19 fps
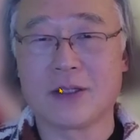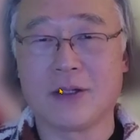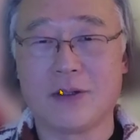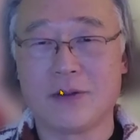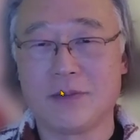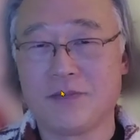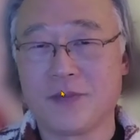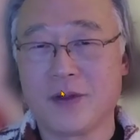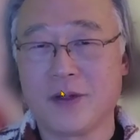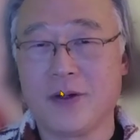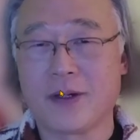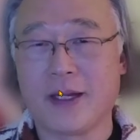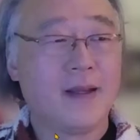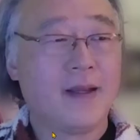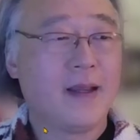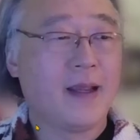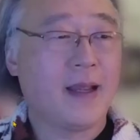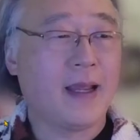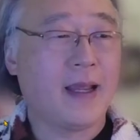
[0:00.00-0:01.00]
So,
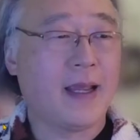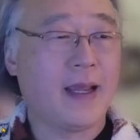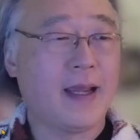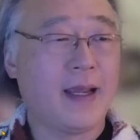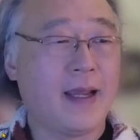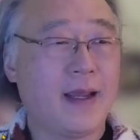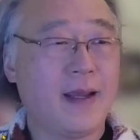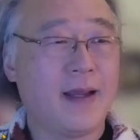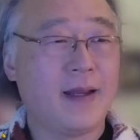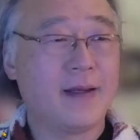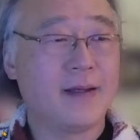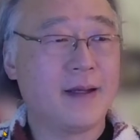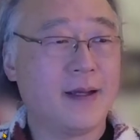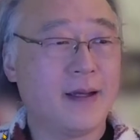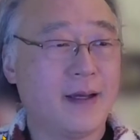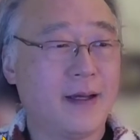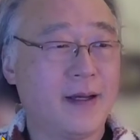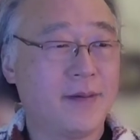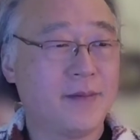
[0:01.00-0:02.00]
and
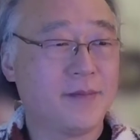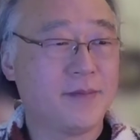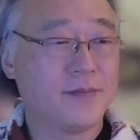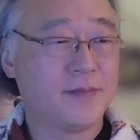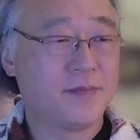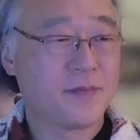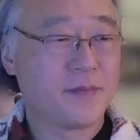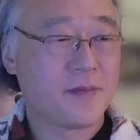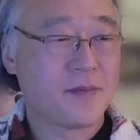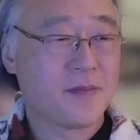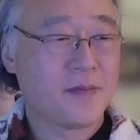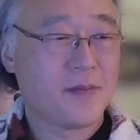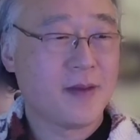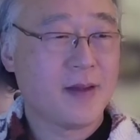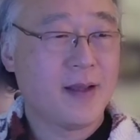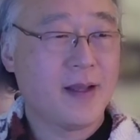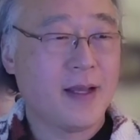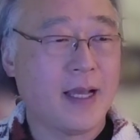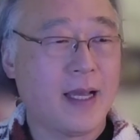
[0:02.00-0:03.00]
I'm
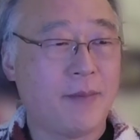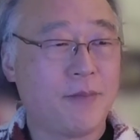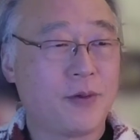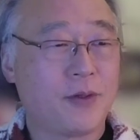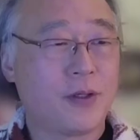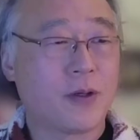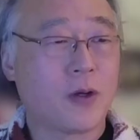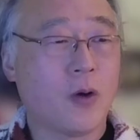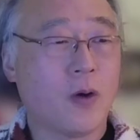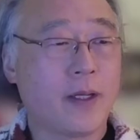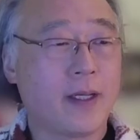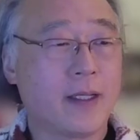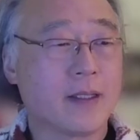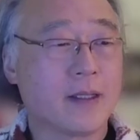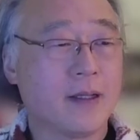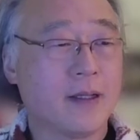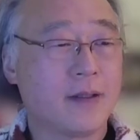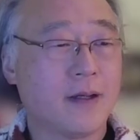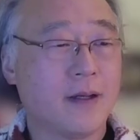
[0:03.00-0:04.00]
going to go ahead
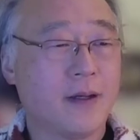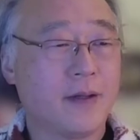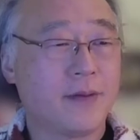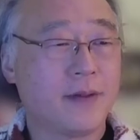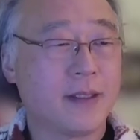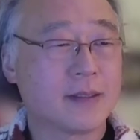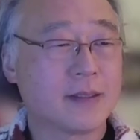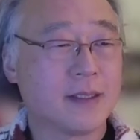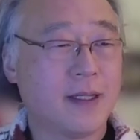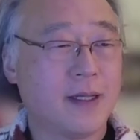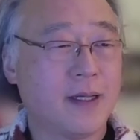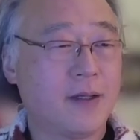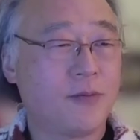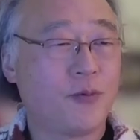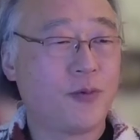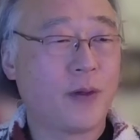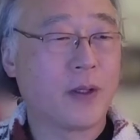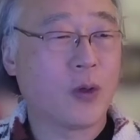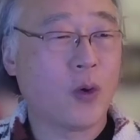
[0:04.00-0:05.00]
and click on this
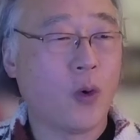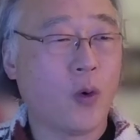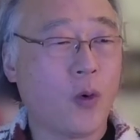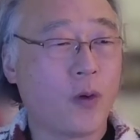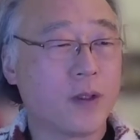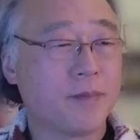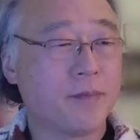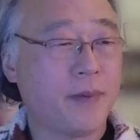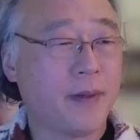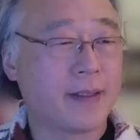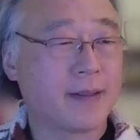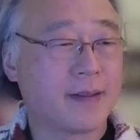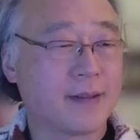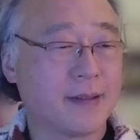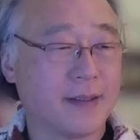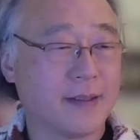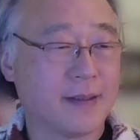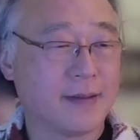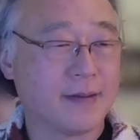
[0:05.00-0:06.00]
record
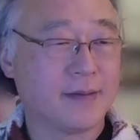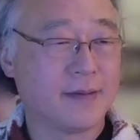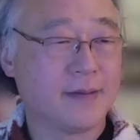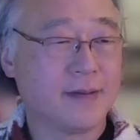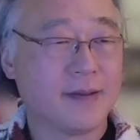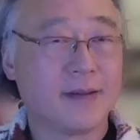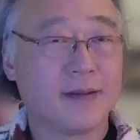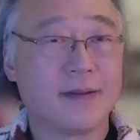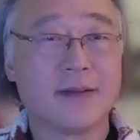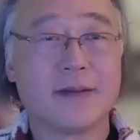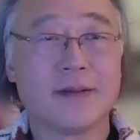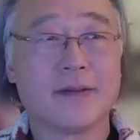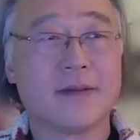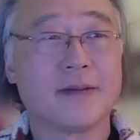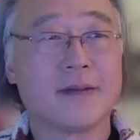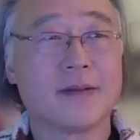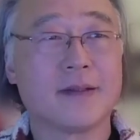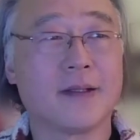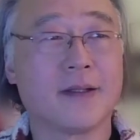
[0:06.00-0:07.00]
button
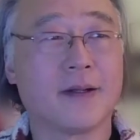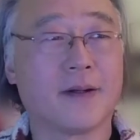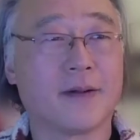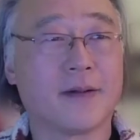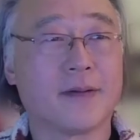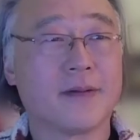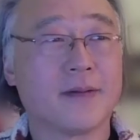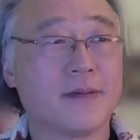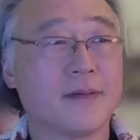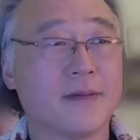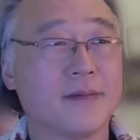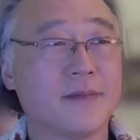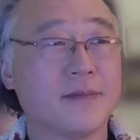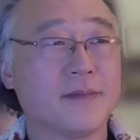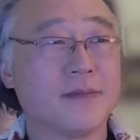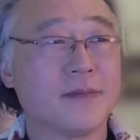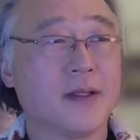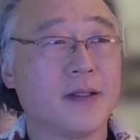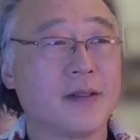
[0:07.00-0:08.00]
here.
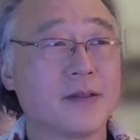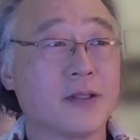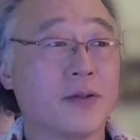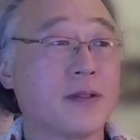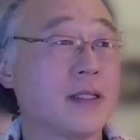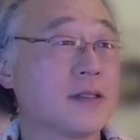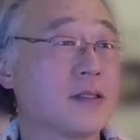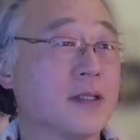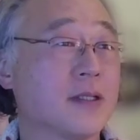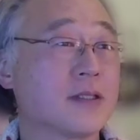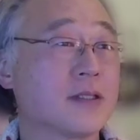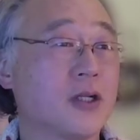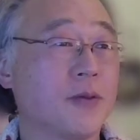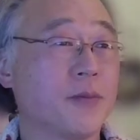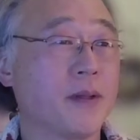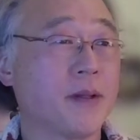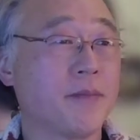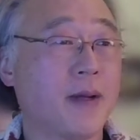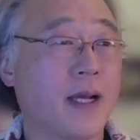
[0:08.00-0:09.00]
So this is
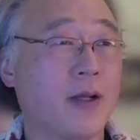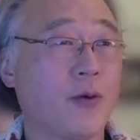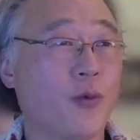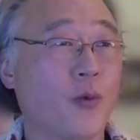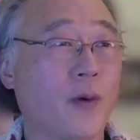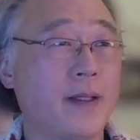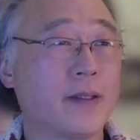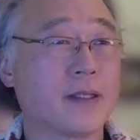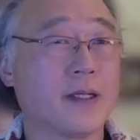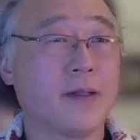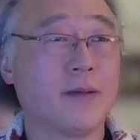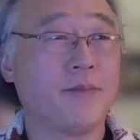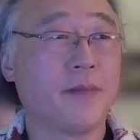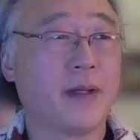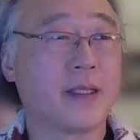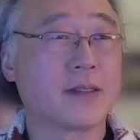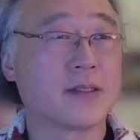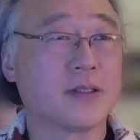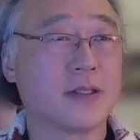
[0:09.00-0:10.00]
going to be my
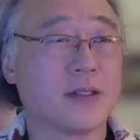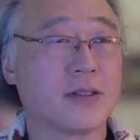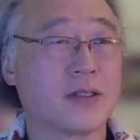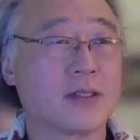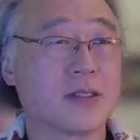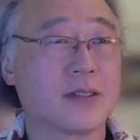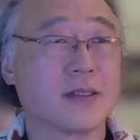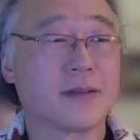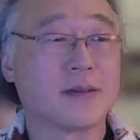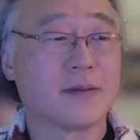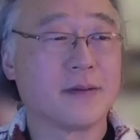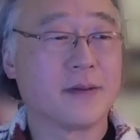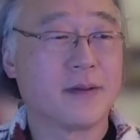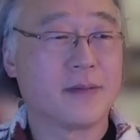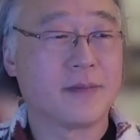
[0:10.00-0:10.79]
welcome message.